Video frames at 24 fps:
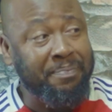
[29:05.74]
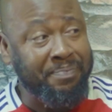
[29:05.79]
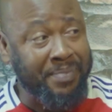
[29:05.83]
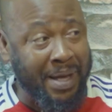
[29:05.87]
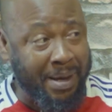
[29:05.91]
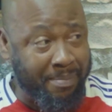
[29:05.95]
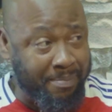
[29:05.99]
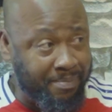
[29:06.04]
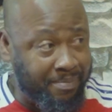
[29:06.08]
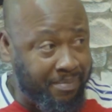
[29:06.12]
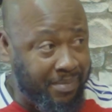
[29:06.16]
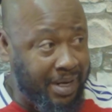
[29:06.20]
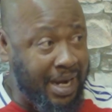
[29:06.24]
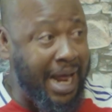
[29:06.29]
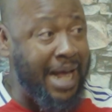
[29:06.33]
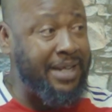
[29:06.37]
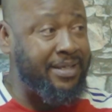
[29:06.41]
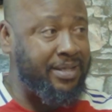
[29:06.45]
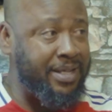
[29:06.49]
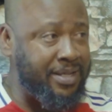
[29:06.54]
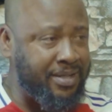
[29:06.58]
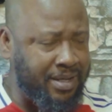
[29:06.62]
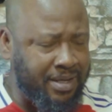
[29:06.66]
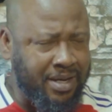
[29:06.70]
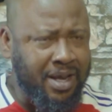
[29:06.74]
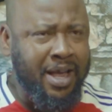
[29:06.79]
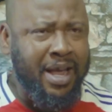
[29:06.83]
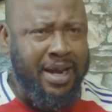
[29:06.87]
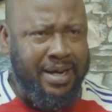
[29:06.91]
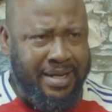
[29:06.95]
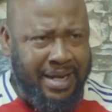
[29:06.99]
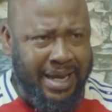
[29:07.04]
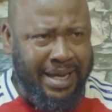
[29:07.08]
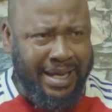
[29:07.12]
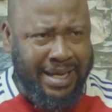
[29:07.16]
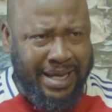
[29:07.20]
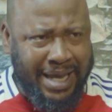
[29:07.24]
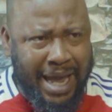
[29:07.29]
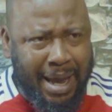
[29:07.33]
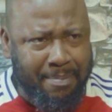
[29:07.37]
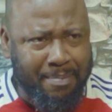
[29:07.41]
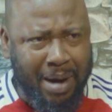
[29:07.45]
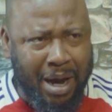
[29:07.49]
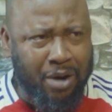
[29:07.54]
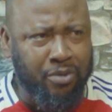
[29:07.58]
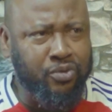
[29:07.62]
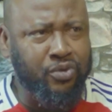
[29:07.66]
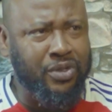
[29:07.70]
them last season. They
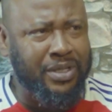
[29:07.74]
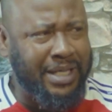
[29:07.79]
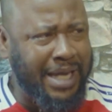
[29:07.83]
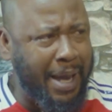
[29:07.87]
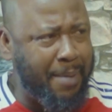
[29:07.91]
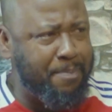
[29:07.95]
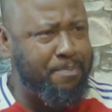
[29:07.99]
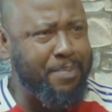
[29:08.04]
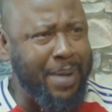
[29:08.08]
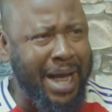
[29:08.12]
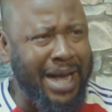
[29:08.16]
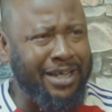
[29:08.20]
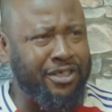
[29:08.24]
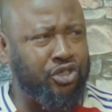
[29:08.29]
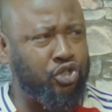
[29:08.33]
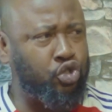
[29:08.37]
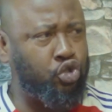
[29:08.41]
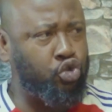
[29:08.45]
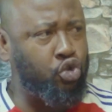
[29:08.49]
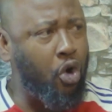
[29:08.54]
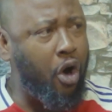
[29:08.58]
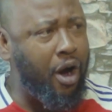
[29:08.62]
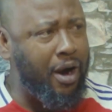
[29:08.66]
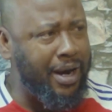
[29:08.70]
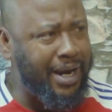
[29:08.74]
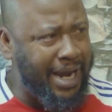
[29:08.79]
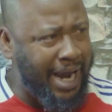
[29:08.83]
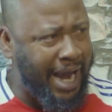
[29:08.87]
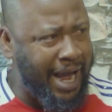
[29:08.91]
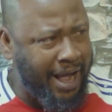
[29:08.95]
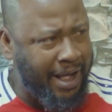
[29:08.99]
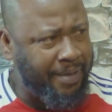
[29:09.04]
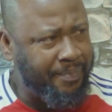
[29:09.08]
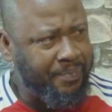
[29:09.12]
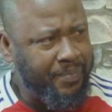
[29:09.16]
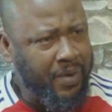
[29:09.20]
came back stronger,